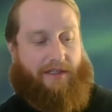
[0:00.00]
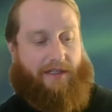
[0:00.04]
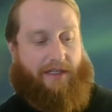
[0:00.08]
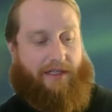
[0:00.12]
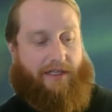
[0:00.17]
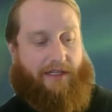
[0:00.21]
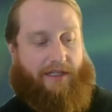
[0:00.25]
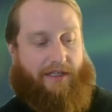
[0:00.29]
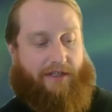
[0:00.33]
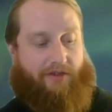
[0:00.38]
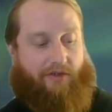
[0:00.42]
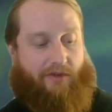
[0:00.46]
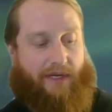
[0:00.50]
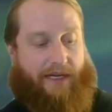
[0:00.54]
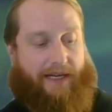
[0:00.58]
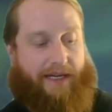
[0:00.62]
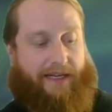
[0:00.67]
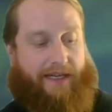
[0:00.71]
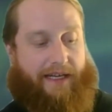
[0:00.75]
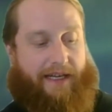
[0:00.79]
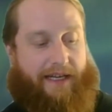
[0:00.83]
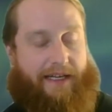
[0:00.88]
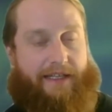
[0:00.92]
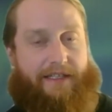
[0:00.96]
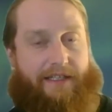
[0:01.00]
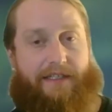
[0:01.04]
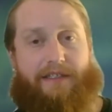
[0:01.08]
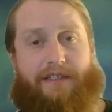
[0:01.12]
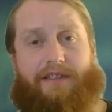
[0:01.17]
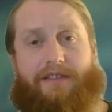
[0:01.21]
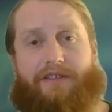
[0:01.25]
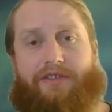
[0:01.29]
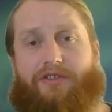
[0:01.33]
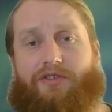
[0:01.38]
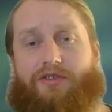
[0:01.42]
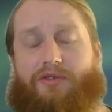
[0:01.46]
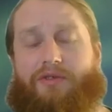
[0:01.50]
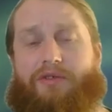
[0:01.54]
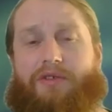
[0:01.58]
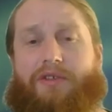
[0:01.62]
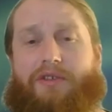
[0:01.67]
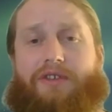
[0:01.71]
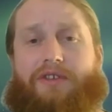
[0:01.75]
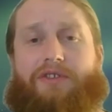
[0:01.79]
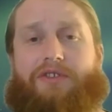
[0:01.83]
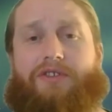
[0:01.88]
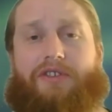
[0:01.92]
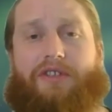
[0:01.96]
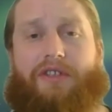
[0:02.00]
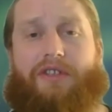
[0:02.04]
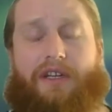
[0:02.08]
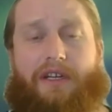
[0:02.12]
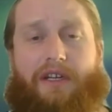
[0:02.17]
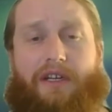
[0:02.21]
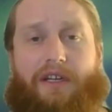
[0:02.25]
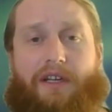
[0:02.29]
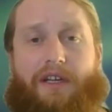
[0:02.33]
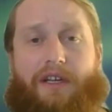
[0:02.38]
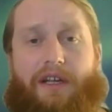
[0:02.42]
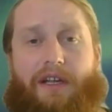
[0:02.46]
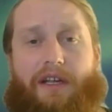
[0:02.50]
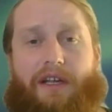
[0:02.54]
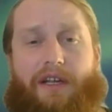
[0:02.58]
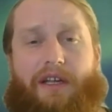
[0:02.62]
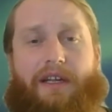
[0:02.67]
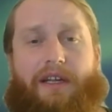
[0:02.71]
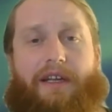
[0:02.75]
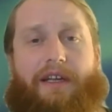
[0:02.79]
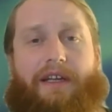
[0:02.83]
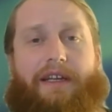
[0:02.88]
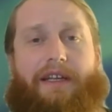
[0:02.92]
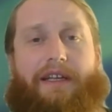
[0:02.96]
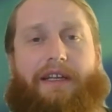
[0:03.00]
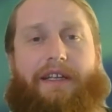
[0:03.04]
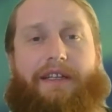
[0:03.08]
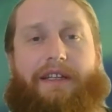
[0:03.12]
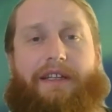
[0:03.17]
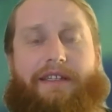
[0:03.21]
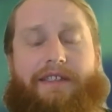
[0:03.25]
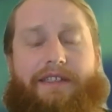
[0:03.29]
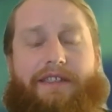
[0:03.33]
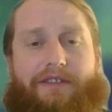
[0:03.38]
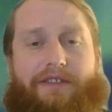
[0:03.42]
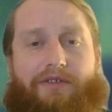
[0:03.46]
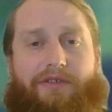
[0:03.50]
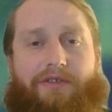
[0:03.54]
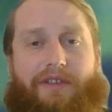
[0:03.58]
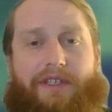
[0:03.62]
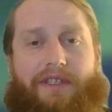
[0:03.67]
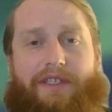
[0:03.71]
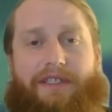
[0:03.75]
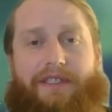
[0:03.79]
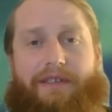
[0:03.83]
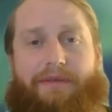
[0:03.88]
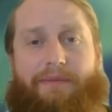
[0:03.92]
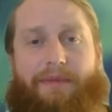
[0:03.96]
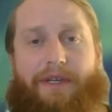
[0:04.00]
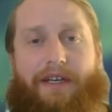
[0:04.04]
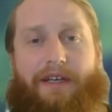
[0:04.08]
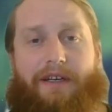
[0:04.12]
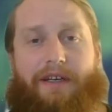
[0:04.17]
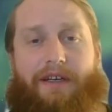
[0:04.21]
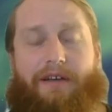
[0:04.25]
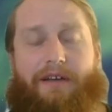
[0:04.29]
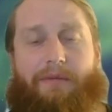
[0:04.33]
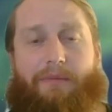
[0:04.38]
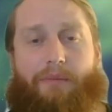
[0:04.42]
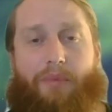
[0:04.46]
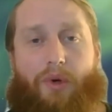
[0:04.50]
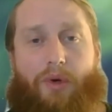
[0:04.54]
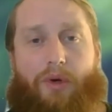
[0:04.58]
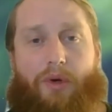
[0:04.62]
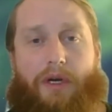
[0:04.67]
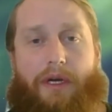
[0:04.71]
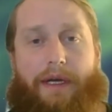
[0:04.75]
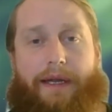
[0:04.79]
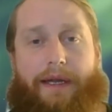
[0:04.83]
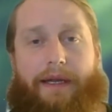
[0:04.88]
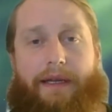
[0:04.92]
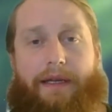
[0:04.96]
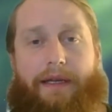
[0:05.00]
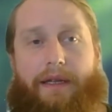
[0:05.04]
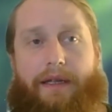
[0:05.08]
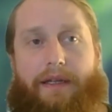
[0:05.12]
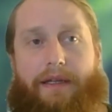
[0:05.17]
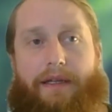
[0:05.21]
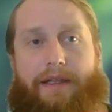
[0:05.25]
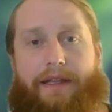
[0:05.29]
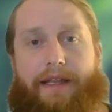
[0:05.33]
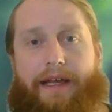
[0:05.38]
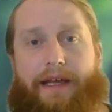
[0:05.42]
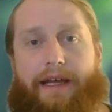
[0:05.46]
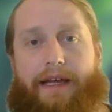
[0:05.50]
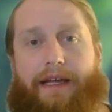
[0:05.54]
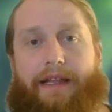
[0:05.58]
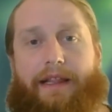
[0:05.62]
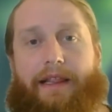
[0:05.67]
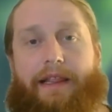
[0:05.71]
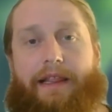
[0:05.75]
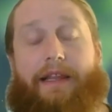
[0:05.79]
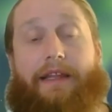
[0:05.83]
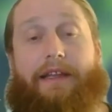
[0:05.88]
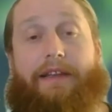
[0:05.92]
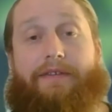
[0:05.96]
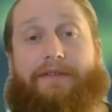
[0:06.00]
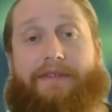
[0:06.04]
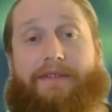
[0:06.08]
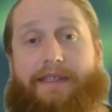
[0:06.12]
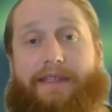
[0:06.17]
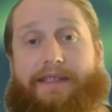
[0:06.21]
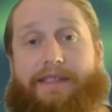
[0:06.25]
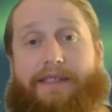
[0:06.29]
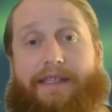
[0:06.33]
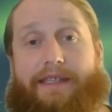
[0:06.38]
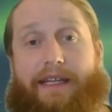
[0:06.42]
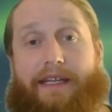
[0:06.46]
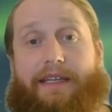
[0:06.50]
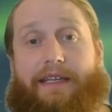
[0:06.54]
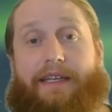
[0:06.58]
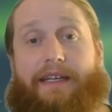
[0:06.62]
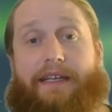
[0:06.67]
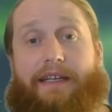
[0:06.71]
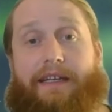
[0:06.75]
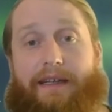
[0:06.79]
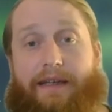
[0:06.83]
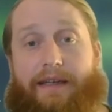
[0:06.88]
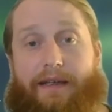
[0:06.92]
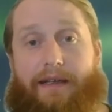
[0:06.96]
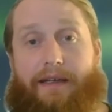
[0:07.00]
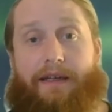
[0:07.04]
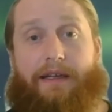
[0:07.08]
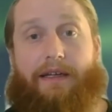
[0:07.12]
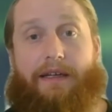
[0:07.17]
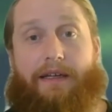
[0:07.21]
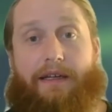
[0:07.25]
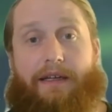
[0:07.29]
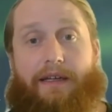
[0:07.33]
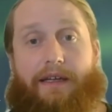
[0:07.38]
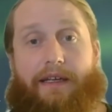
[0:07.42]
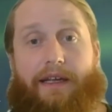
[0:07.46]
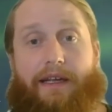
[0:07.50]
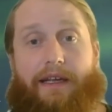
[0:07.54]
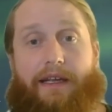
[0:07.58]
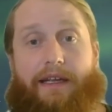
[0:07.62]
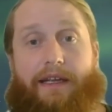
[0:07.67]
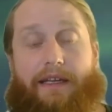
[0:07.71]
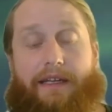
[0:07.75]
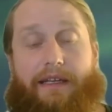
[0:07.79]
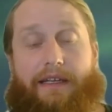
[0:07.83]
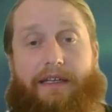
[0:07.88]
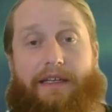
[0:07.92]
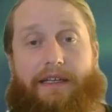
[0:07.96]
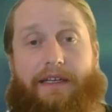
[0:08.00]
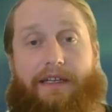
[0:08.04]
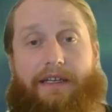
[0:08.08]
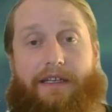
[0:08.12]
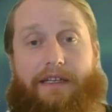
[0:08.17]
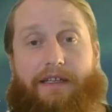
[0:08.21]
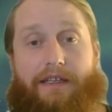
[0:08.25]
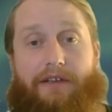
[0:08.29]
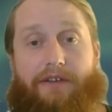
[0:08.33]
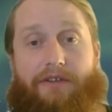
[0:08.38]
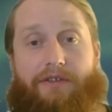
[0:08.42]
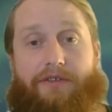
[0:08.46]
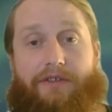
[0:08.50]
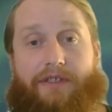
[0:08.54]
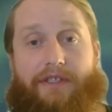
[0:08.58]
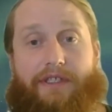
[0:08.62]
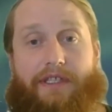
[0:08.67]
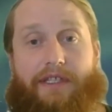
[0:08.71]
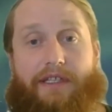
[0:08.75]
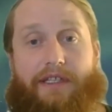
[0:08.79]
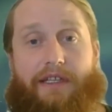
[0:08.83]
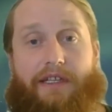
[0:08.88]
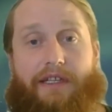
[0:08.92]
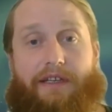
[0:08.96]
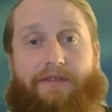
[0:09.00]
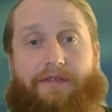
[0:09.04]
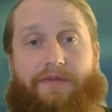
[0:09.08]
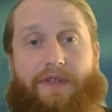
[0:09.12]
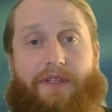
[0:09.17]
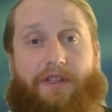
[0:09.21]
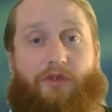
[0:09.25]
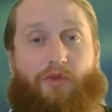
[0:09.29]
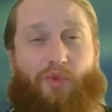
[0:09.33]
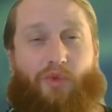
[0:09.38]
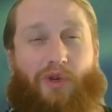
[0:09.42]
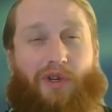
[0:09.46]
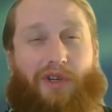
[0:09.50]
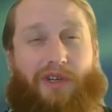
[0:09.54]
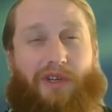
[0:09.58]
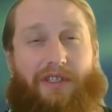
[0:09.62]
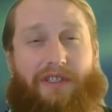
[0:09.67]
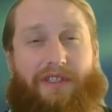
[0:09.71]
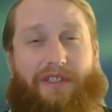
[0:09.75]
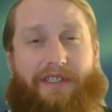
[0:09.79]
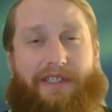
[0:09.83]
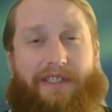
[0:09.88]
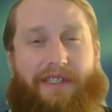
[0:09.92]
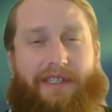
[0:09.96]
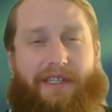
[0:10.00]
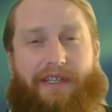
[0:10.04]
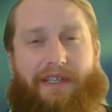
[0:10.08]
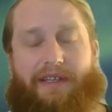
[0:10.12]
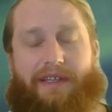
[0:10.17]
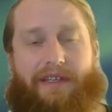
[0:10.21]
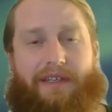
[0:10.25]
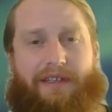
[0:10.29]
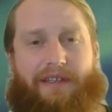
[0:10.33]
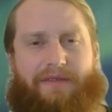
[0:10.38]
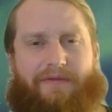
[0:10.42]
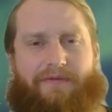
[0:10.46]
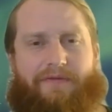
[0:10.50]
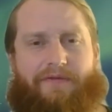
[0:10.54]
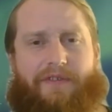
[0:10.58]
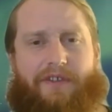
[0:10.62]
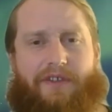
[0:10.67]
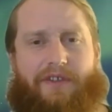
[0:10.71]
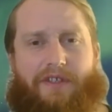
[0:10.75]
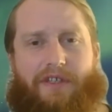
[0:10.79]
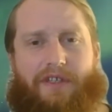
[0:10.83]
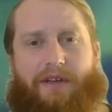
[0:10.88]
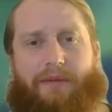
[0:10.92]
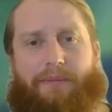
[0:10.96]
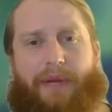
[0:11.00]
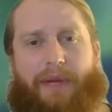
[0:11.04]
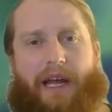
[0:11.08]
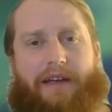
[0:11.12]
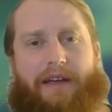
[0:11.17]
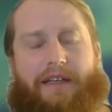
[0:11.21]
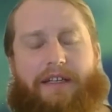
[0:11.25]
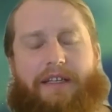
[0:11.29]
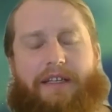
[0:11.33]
Craighead George. And this story is about a boy that leaves the city and he goes to live in the woods for about a